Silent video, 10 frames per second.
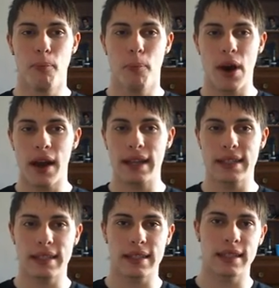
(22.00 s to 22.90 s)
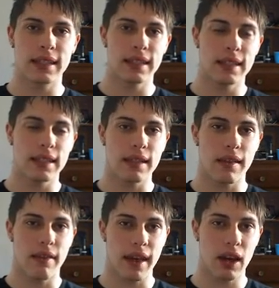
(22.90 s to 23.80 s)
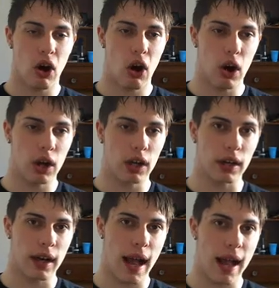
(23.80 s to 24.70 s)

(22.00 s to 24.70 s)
But they are